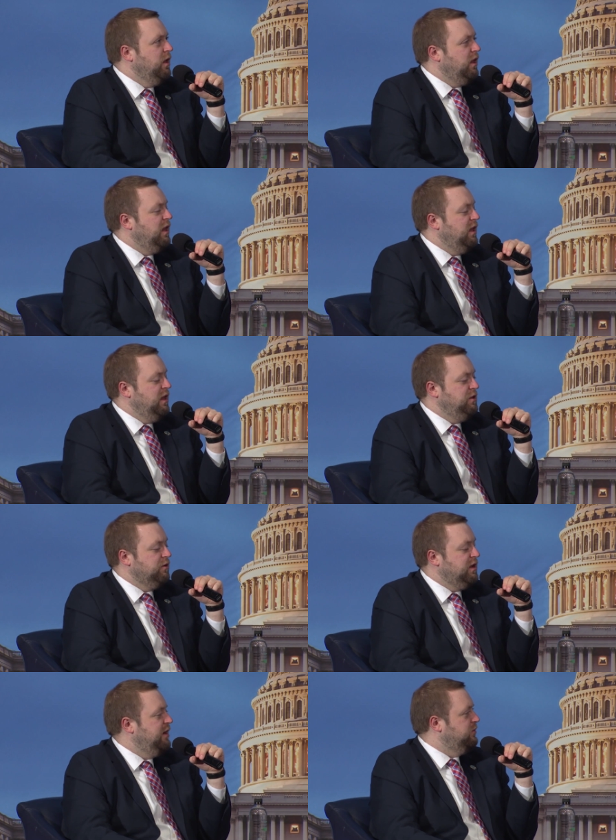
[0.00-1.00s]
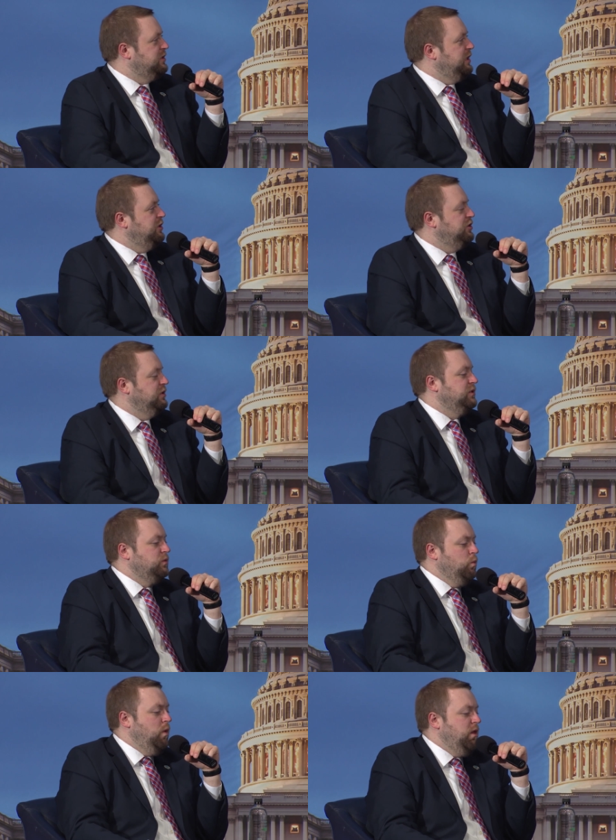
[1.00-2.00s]
In, in your conversations
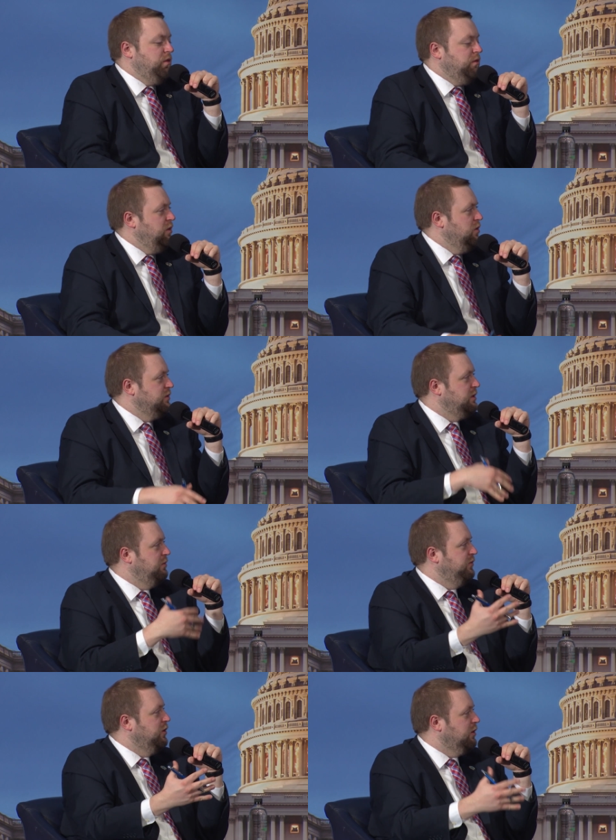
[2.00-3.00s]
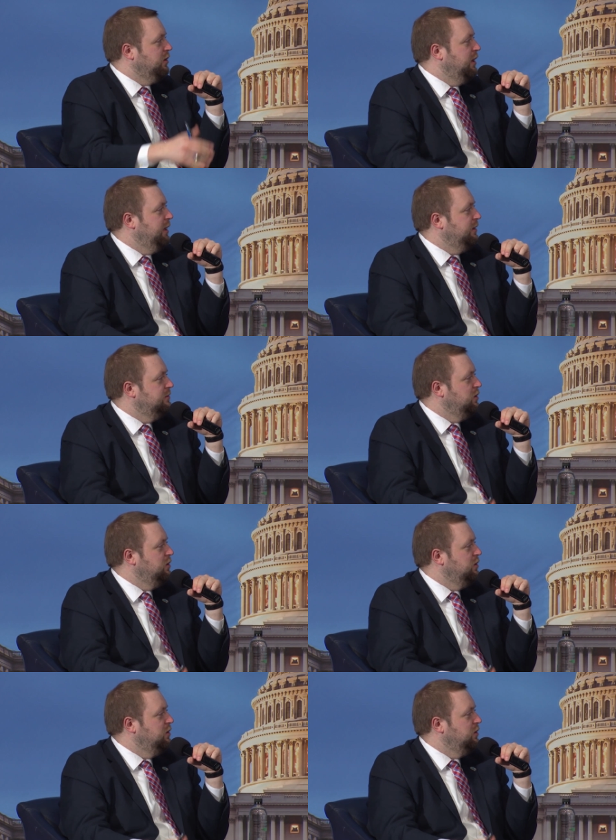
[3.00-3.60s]
with, you know, some of your uh,